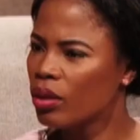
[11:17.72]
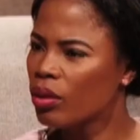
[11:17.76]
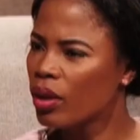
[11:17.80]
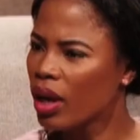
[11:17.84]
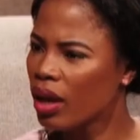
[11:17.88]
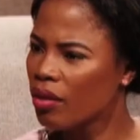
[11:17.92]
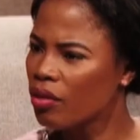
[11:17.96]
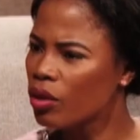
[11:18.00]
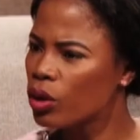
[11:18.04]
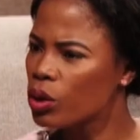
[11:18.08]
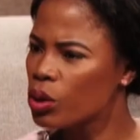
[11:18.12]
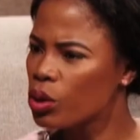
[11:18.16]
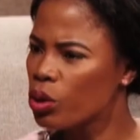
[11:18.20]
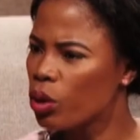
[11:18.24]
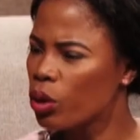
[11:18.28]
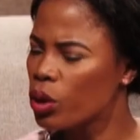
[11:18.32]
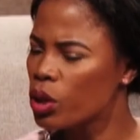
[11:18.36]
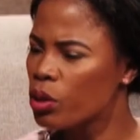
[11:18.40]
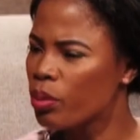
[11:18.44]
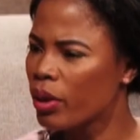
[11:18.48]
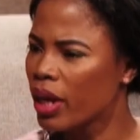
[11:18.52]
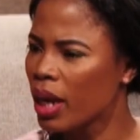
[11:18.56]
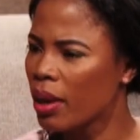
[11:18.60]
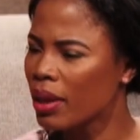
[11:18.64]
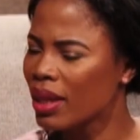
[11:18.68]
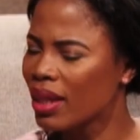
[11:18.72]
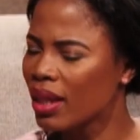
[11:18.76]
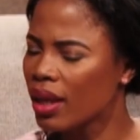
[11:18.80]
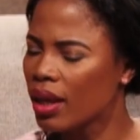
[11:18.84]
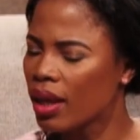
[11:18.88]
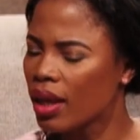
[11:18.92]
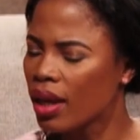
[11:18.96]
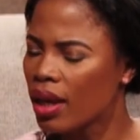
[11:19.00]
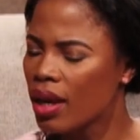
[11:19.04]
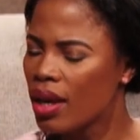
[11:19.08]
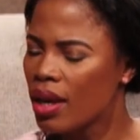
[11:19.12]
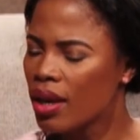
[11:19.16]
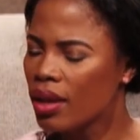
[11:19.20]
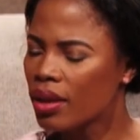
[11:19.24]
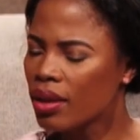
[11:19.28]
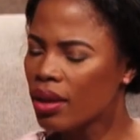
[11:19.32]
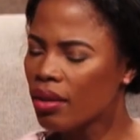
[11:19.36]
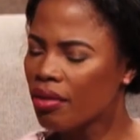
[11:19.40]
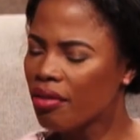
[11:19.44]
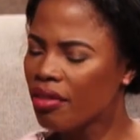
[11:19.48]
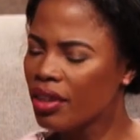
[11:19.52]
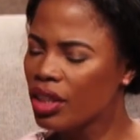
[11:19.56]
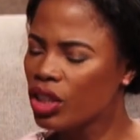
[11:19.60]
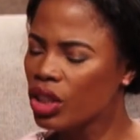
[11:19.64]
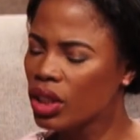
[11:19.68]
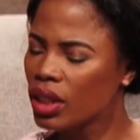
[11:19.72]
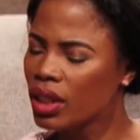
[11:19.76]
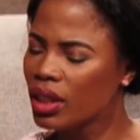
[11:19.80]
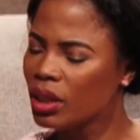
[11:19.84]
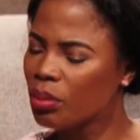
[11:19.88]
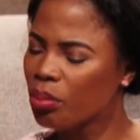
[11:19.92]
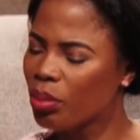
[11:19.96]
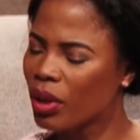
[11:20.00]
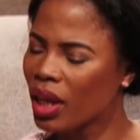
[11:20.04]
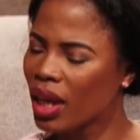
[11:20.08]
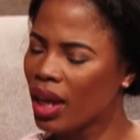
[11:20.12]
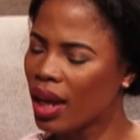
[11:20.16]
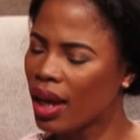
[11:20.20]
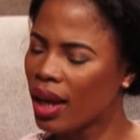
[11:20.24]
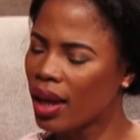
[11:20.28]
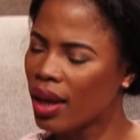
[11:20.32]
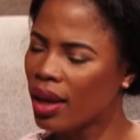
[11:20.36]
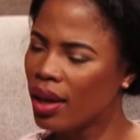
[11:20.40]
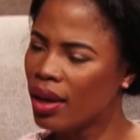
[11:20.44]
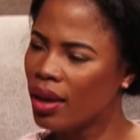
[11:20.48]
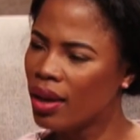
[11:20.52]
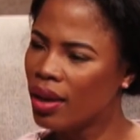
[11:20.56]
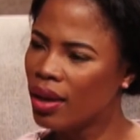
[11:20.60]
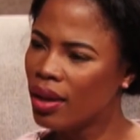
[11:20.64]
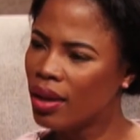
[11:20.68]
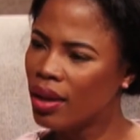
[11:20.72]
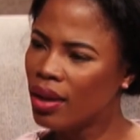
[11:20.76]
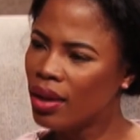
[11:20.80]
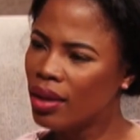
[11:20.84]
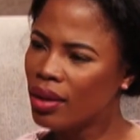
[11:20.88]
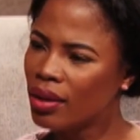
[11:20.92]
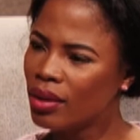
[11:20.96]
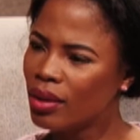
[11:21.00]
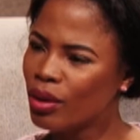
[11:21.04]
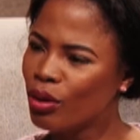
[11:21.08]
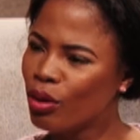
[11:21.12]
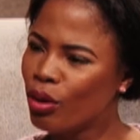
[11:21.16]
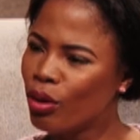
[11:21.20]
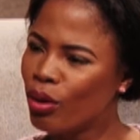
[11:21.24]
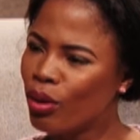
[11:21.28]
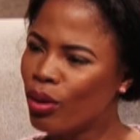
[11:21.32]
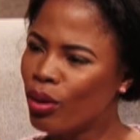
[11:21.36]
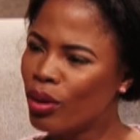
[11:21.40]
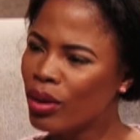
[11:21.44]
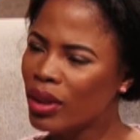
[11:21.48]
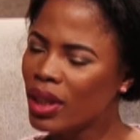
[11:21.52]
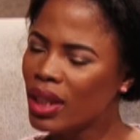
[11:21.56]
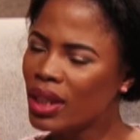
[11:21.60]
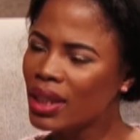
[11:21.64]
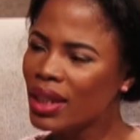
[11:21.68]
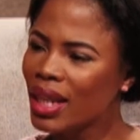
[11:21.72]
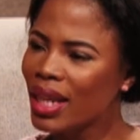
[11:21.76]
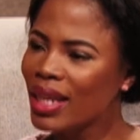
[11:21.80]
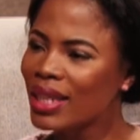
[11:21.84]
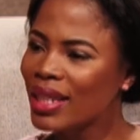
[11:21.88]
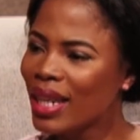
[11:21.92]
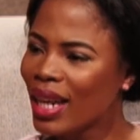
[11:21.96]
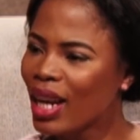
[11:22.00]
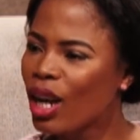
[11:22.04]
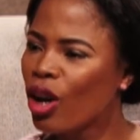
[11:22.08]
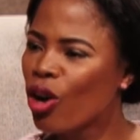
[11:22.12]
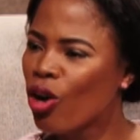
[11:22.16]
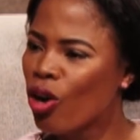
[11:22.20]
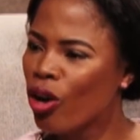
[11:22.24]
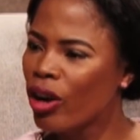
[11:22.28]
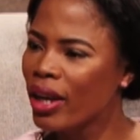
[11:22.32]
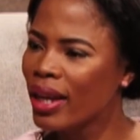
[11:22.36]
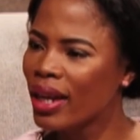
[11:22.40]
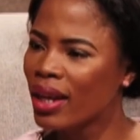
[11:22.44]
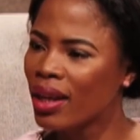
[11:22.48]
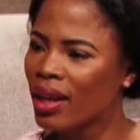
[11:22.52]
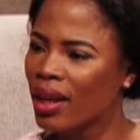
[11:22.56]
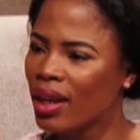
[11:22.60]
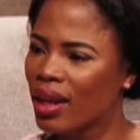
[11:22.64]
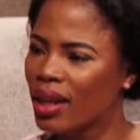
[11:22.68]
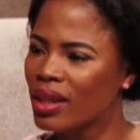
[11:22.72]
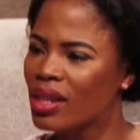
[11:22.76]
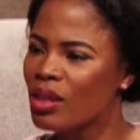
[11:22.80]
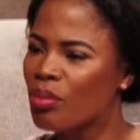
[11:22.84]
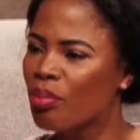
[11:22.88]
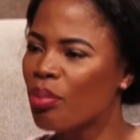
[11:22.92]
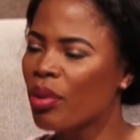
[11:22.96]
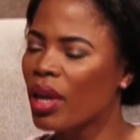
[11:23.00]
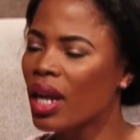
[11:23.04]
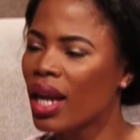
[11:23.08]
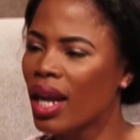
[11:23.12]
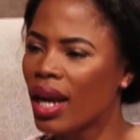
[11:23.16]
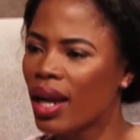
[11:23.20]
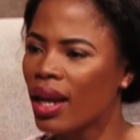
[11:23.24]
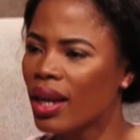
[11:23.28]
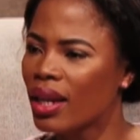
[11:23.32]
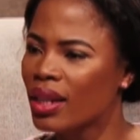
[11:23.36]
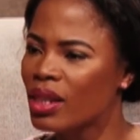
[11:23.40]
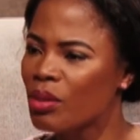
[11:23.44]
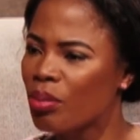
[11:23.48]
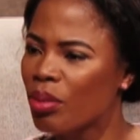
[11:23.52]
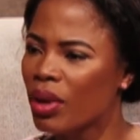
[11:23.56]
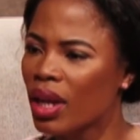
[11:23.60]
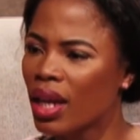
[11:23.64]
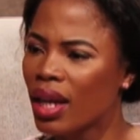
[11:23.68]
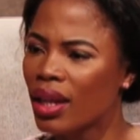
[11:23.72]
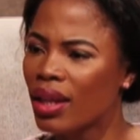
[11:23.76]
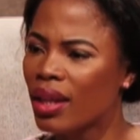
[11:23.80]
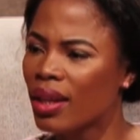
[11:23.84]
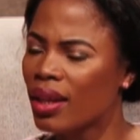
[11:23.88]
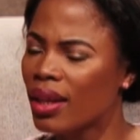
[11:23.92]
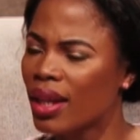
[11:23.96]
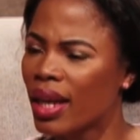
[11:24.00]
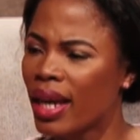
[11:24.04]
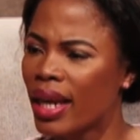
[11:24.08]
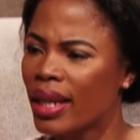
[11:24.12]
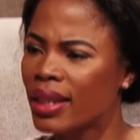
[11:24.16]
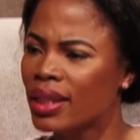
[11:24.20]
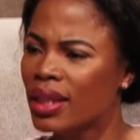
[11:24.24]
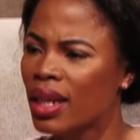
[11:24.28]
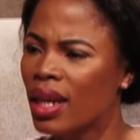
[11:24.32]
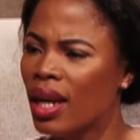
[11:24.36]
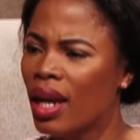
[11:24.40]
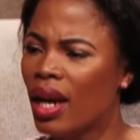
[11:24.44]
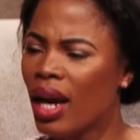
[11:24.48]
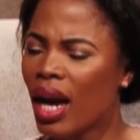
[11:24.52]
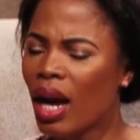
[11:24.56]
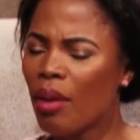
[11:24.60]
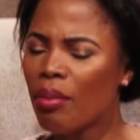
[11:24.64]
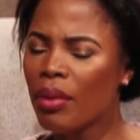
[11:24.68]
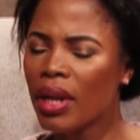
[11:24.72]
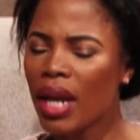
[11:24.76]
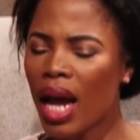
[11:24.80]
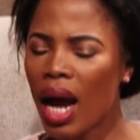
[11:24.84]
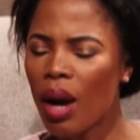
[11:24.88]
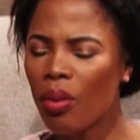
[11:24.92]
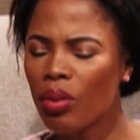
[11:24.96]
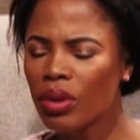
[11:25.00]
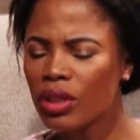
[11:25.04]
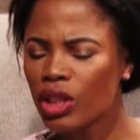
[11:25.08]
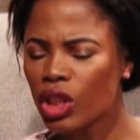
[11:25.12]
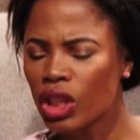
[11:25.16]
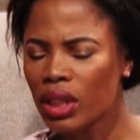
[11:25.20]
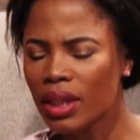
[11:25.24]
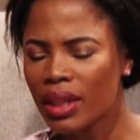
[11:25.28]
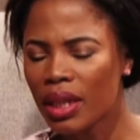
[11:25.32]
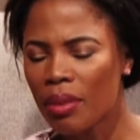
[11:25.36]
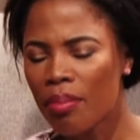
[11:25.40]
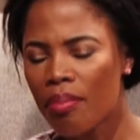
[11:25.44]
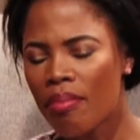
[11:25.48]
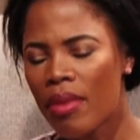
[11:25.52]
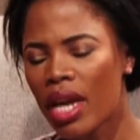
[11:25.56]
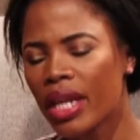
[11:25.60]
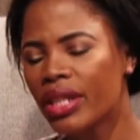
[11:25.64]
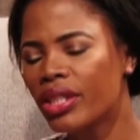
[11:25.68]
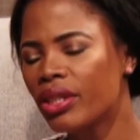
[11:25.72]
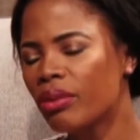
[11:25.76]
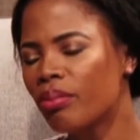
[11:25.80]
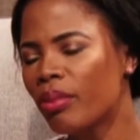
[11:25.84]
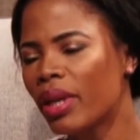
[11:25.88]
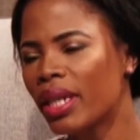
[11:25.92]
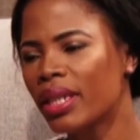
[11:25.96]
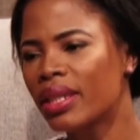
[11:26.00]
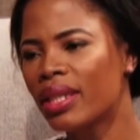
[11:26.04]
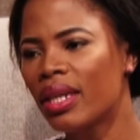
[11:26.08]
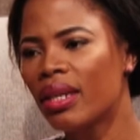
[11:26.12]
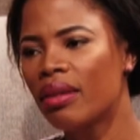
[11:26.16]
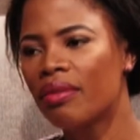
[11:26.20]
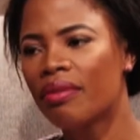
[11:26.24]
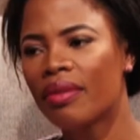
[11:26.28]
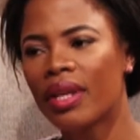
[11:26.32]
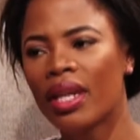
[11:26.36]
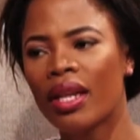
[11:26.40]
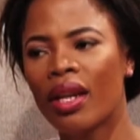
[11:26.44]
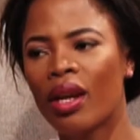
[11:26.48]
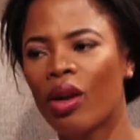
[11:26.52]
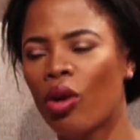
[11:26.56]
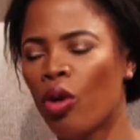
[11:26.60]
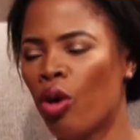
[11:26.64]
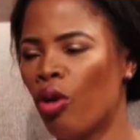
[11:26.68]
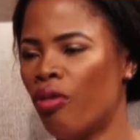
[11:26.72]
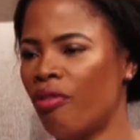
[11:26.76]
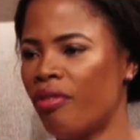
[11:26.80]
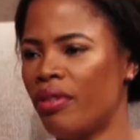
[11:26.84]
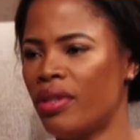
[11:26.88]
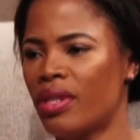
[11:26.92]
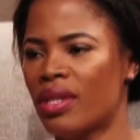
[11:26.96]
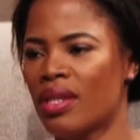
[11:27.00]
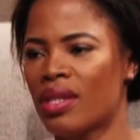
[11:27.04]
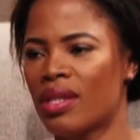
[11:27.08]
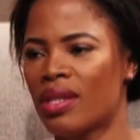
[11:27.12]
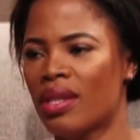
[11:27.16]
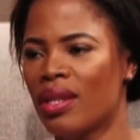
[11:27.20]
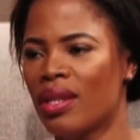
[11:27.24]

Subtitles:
you'd have those thoughts. But I think the vision is bigger. You know, this thing is like a calling. It's bigger. It's bigger than that. I mean, I would just imagine myself in an office